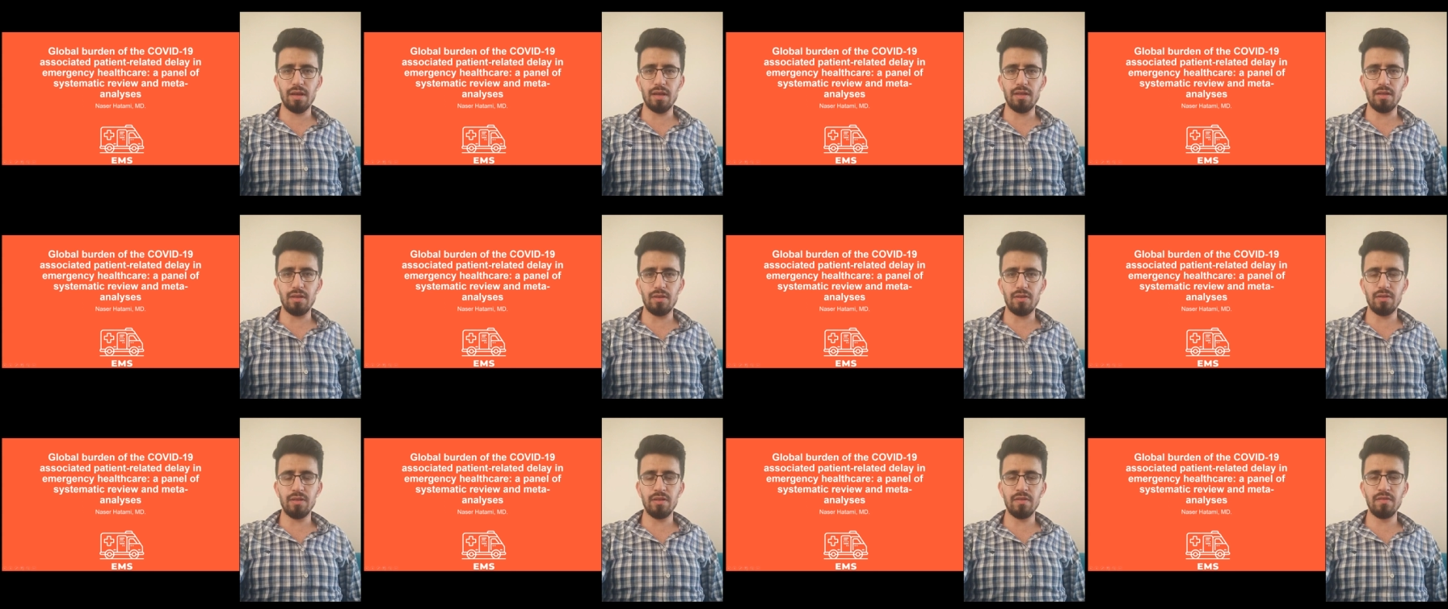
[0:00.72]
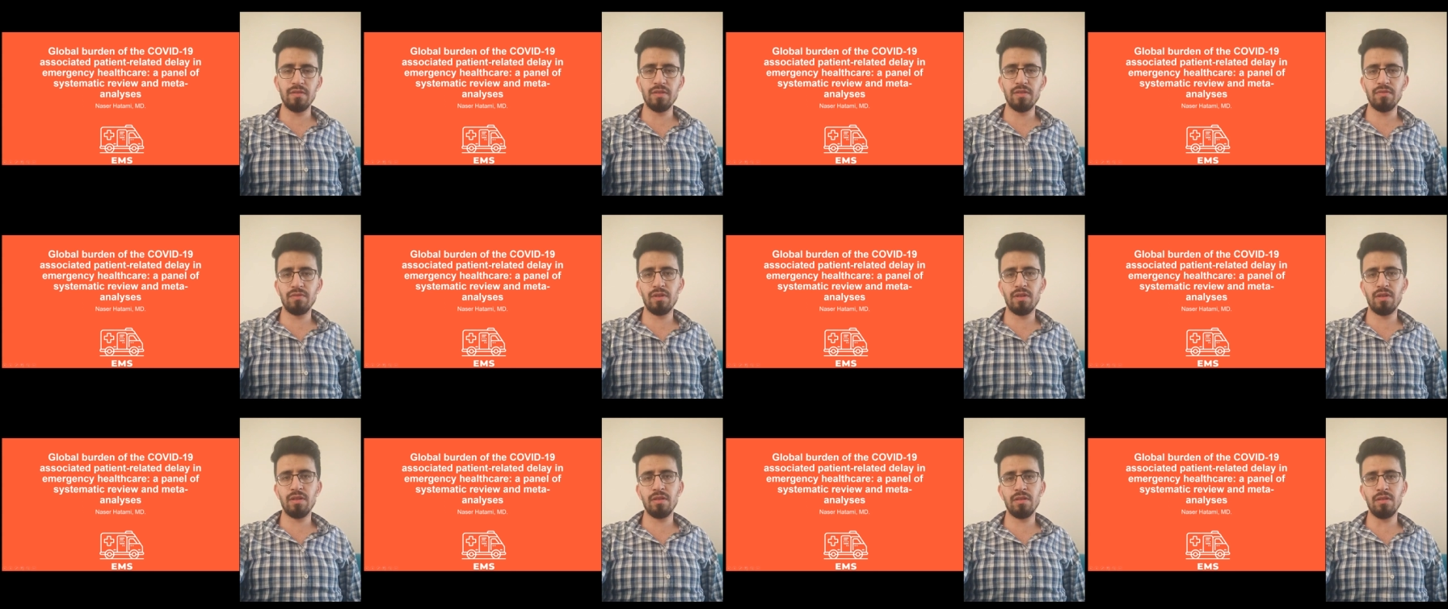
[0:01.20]
Hello
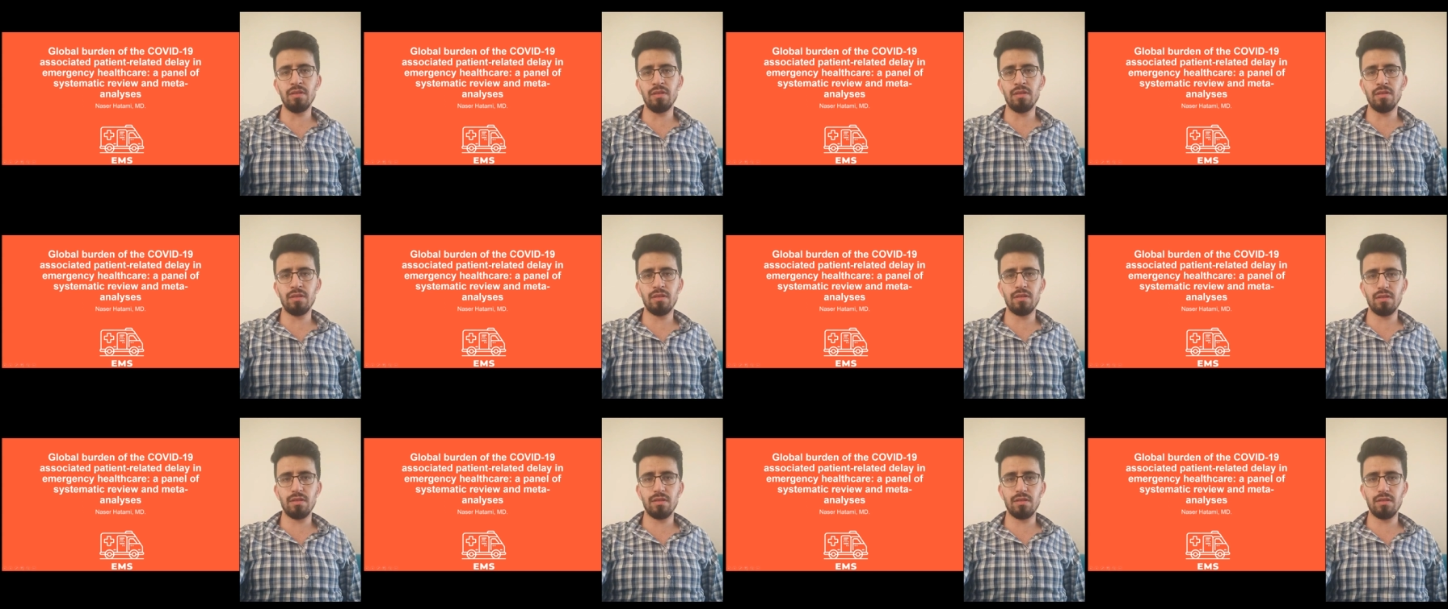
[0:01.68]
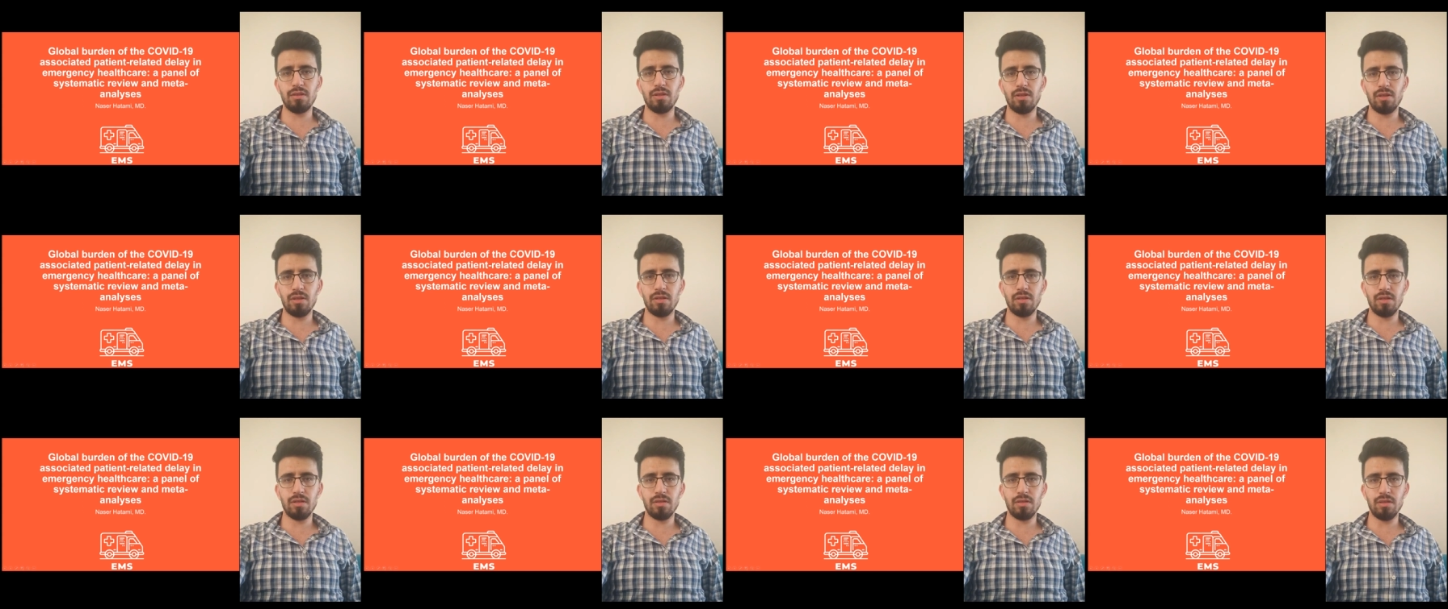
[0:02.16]
everyone, this is
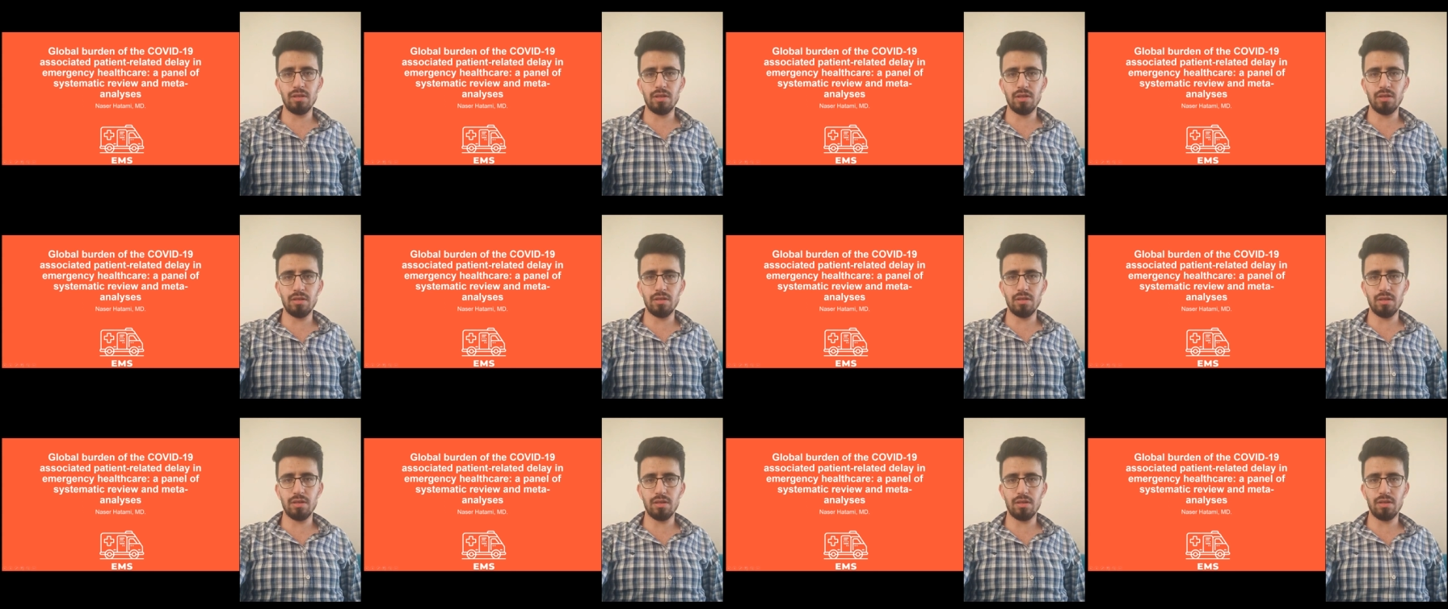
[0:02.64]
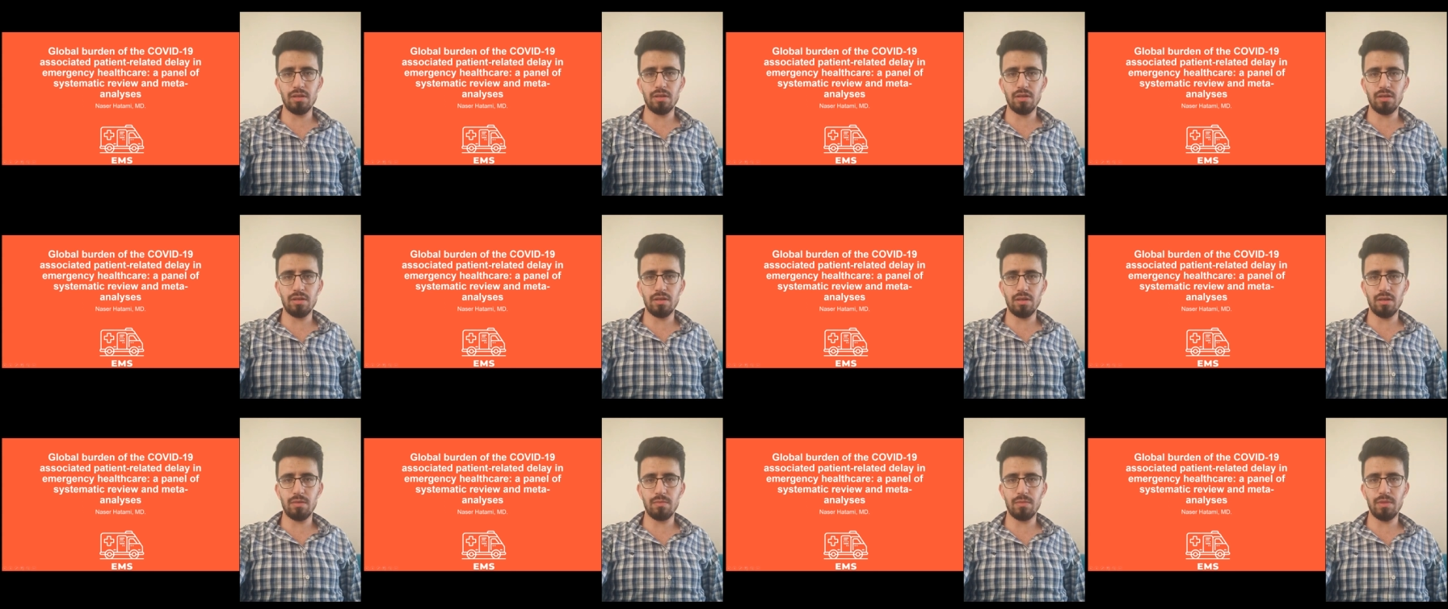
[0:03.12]
Dr. Naser
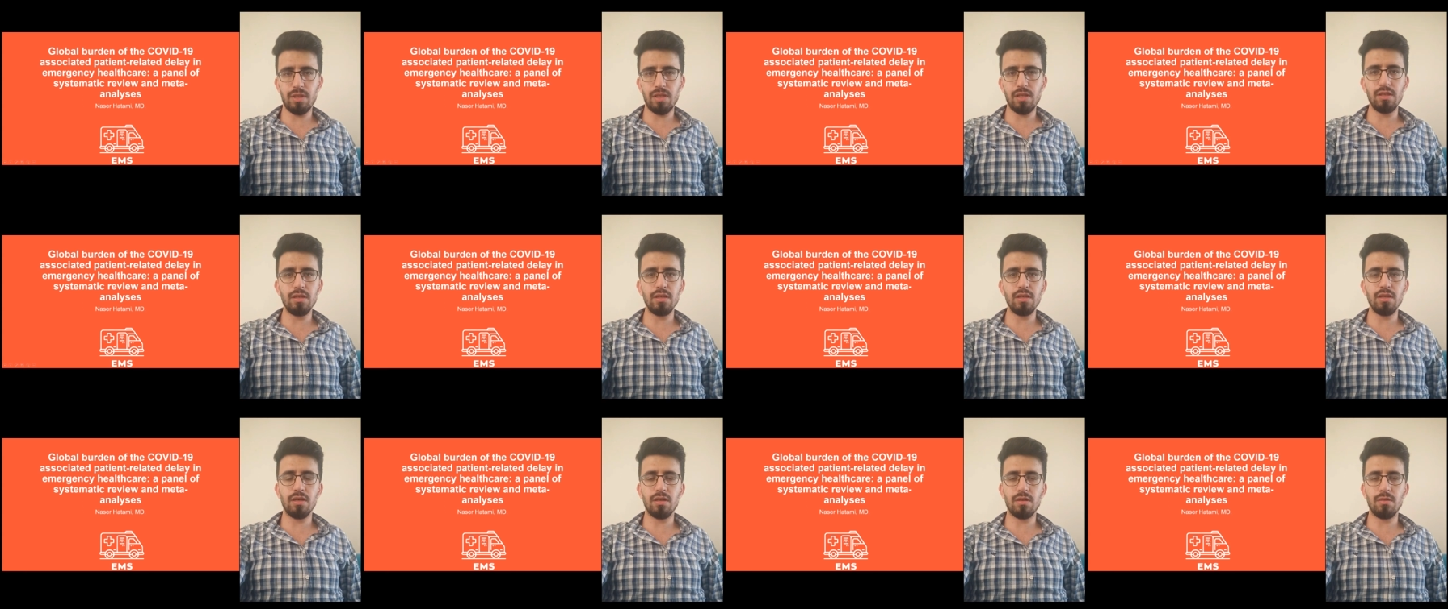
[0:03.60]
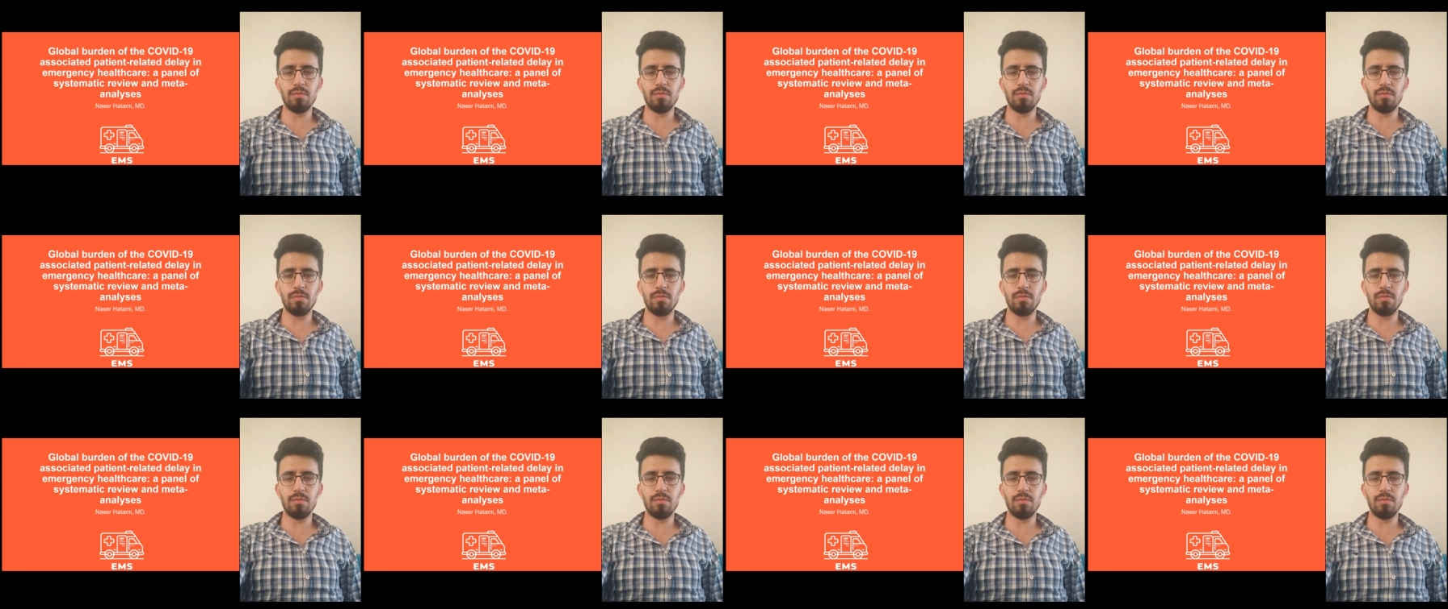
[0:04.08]
Hatami.